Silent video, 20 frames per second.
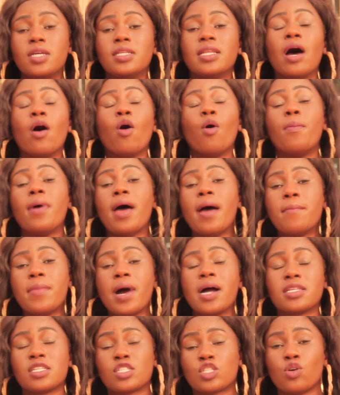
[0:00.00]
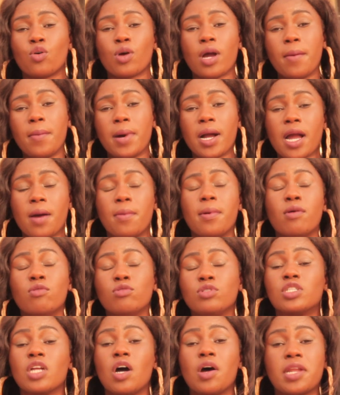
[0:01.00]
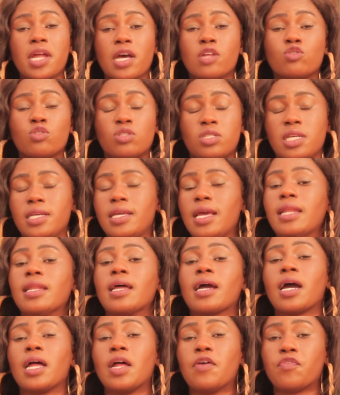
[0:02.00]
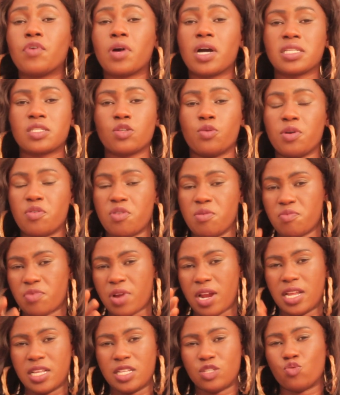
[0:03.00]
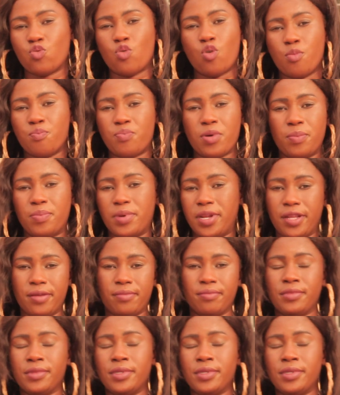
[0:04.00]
Now, bear my just so come and draw nice to say, and I got a focus away from Granada's own pepper.